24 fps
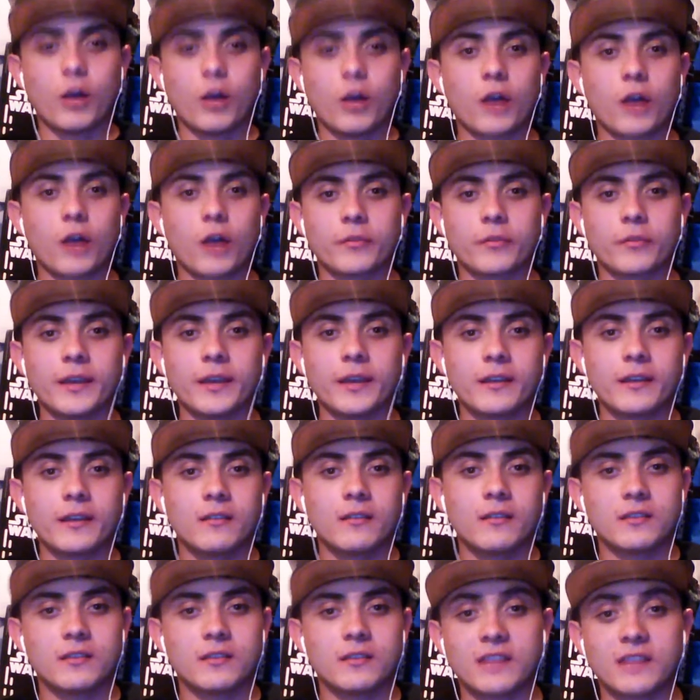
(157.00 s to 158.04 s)

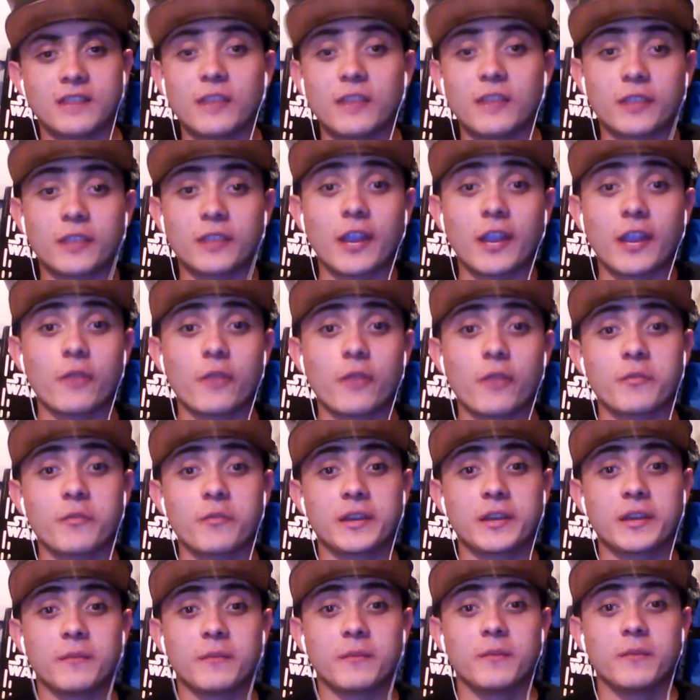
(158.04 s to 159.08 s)
Aquaman. I don't care if
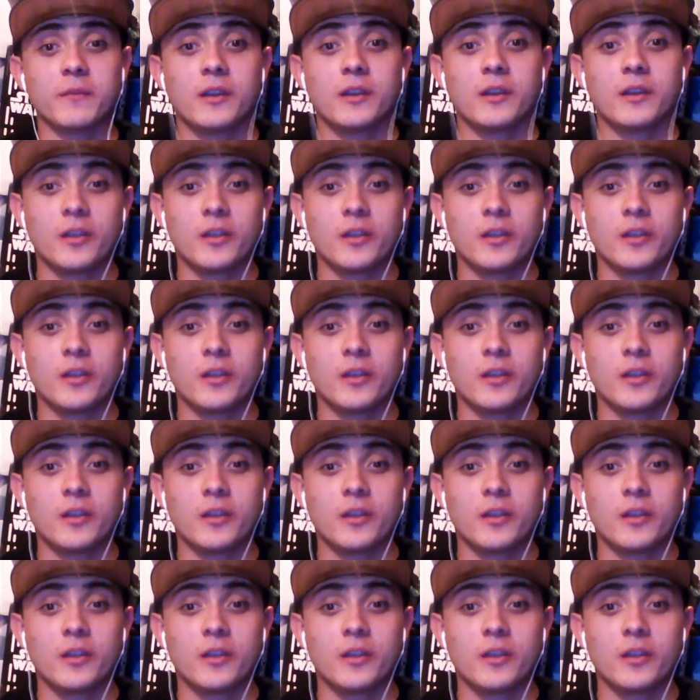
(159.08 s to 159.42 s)
you make him,